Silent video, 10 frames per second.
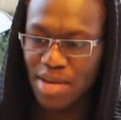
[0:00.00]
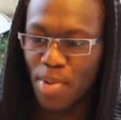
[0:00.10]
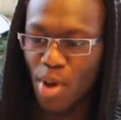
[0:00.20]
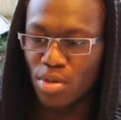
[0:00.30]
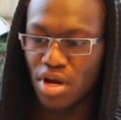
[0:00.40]

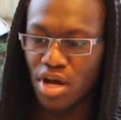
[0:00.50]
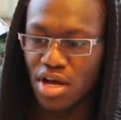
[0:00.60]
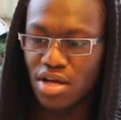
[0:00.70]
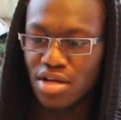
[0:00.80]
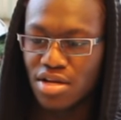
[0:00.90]

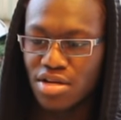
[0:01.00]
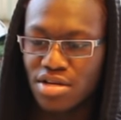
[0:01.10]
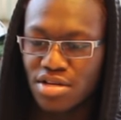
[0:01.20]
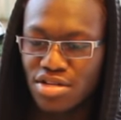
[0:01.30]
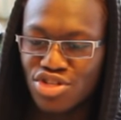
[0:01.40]
Ebola.
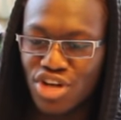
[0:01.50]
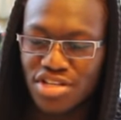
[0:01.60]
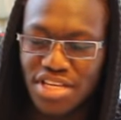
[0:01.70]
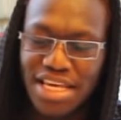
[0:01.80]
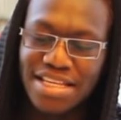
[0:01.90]

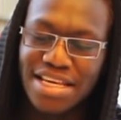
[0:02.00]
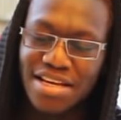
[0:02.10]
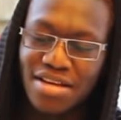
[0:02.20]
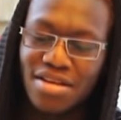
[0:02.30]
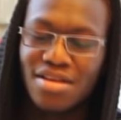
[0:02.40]
Just
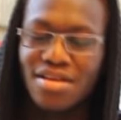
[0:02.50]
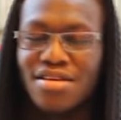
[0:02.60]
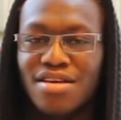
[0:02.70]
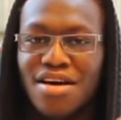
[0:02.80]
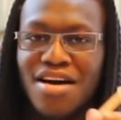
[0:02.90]
kidding.
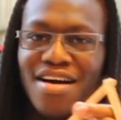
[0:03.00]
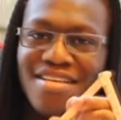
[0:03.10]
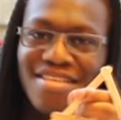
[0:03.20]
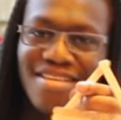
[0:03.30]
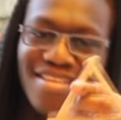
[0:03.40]

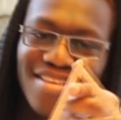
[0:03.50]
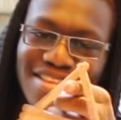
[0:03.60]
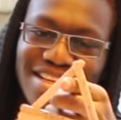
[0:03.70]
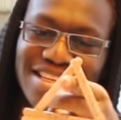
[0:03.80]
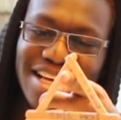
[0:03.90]

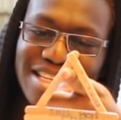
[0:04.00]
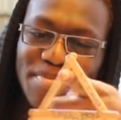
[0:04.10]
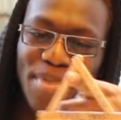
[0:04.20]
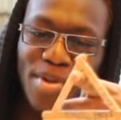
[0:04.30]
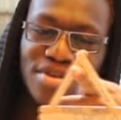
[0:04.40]
This has
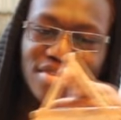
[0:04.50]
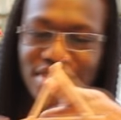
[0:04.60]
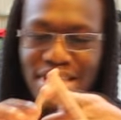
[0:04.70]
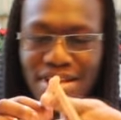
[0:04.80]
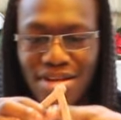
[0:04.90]
Ebola,
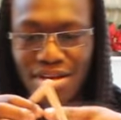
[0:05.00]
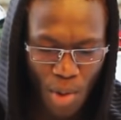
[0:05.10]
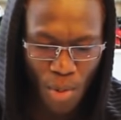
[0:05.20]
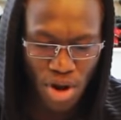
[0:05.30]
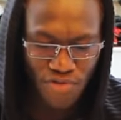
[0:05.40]
just kidding.
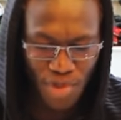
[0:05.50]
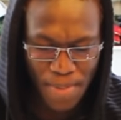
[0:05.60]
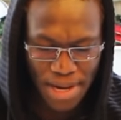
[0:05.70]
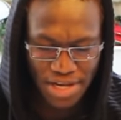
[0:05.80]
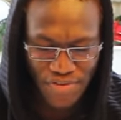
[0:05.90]
I'm one of
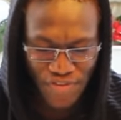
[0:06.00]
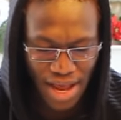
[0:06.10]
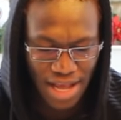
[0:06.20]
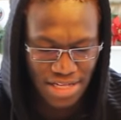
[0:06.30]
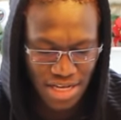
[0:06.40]
your biggest
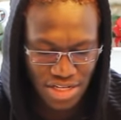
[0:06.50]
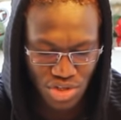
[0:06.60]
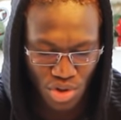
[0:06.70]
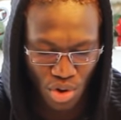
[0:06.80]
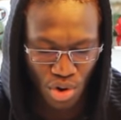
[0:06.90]
fans. I
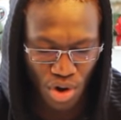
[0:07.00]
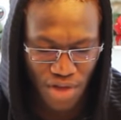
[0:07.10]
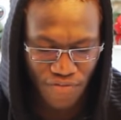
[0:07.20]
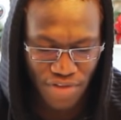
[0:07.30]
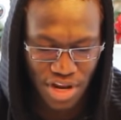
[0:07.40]
saw
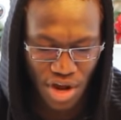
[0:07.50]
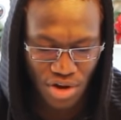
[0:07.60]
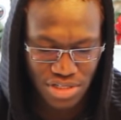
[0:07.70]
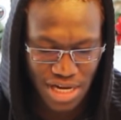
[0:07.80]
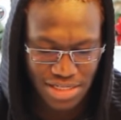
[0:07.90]
a video
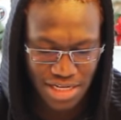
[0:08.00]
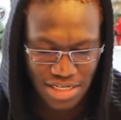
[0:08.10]
on J